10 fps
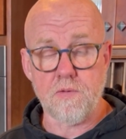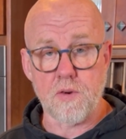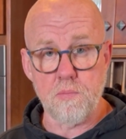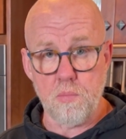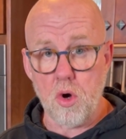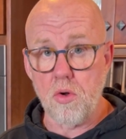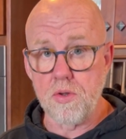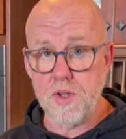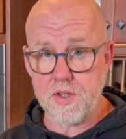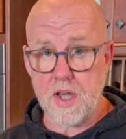for
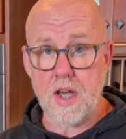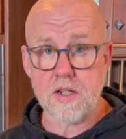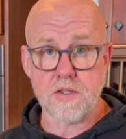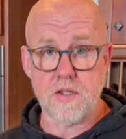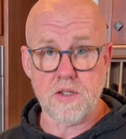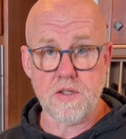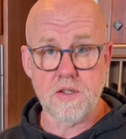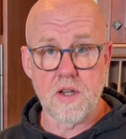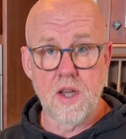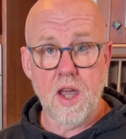mold toxins,